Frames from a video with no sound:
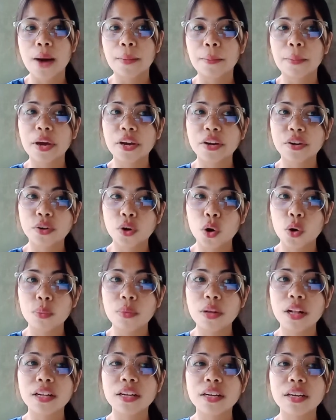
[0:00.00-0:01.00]

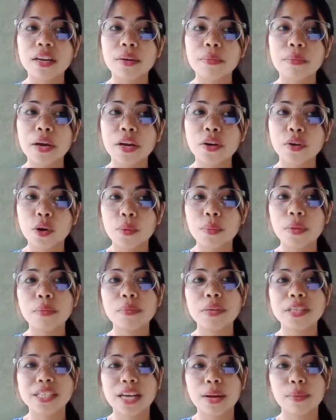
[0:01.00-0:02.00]
microbial, microbial
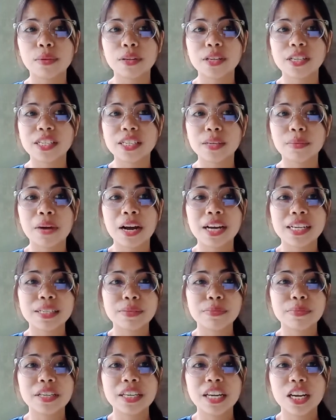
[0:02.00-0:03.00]
metabolism has
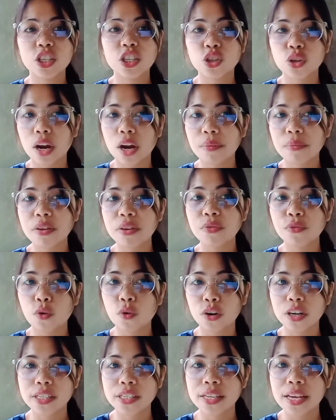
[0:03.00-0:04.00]
been a driving
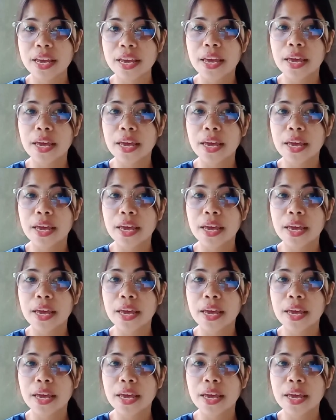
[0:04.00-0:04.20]
force